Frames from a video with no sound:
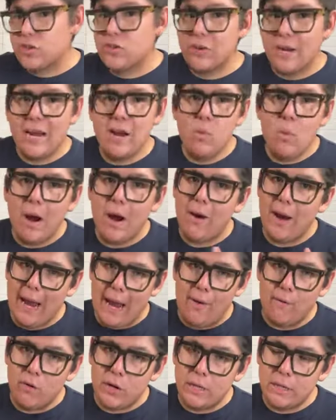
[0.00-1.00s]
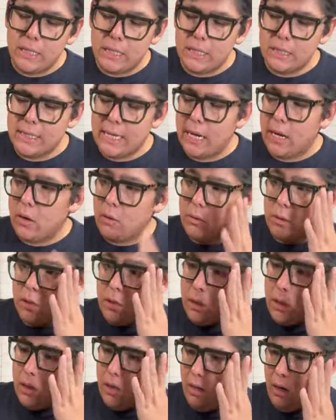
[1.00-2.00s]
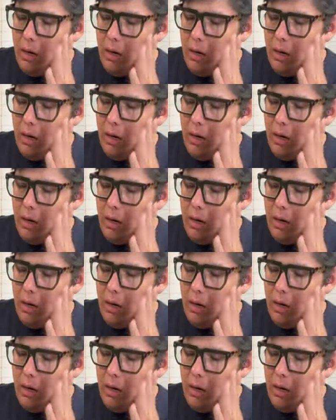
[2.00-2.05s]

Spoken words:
I try and wire everything down